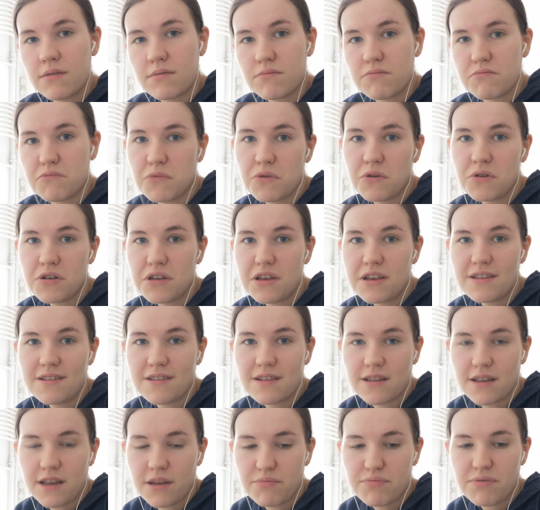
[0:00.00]
more
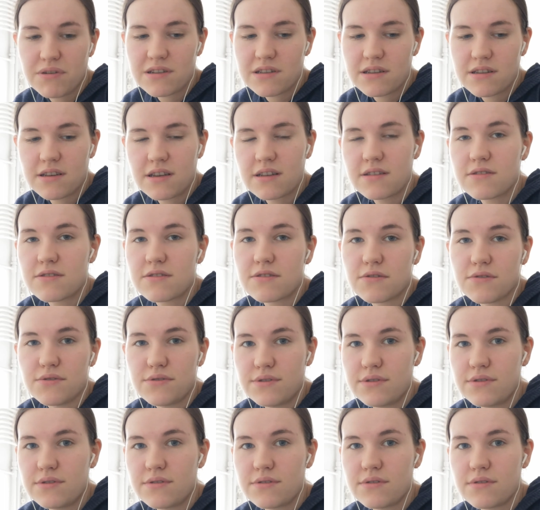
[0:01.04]
easily, but it's
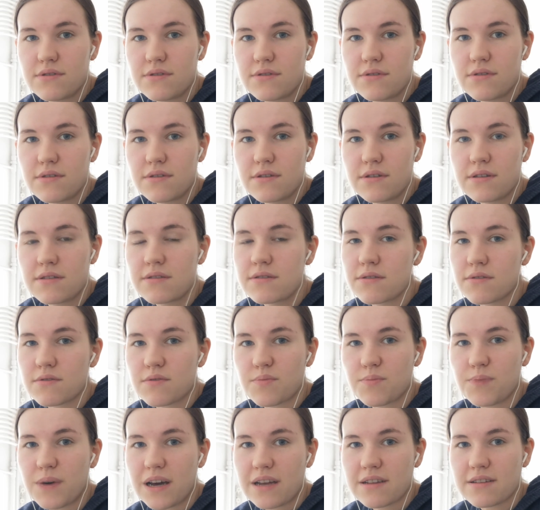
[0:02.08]
not
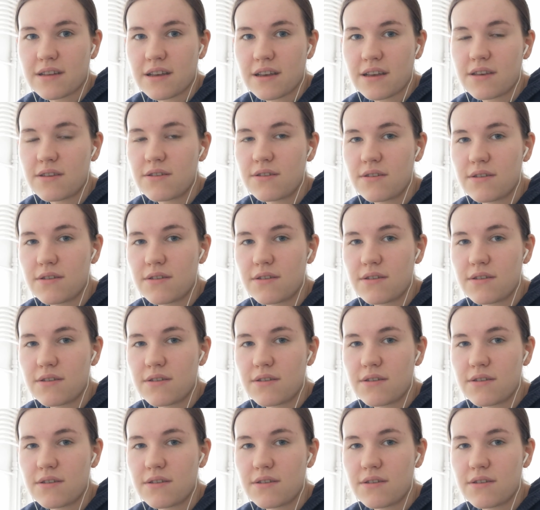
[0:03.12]
binding.